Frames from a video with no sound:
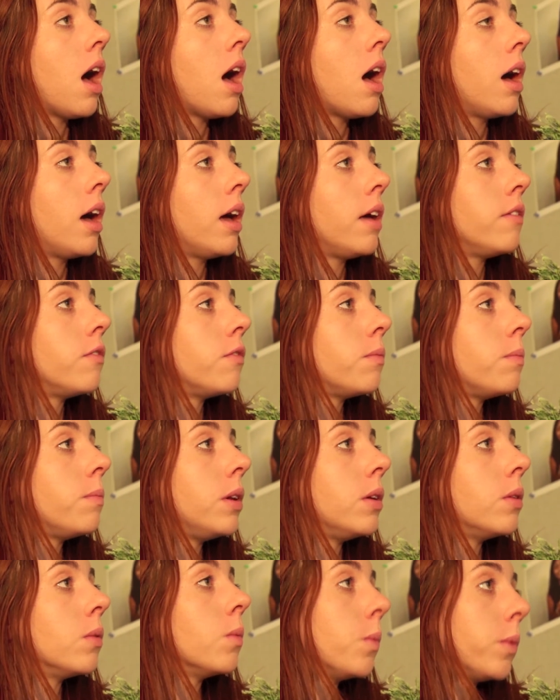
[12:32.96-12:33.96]
I've
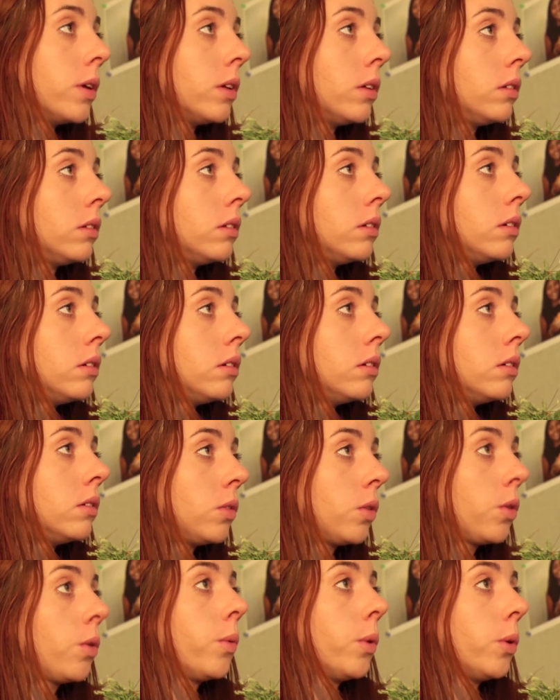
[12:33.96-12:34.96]
been a real
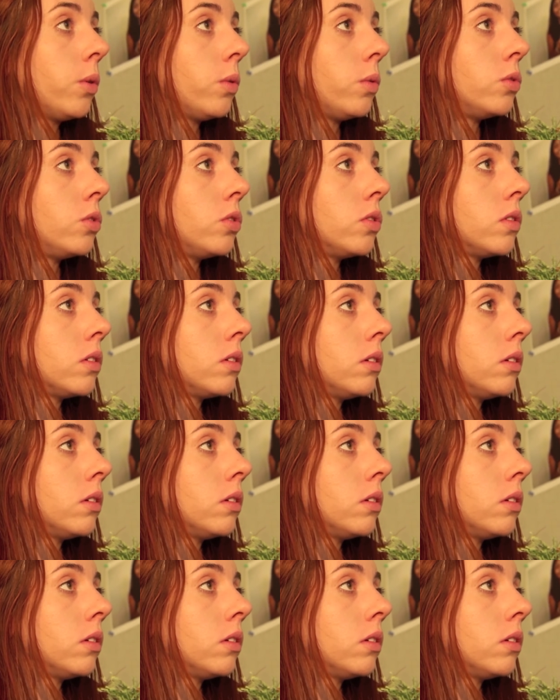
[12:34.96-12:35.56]
Scrooge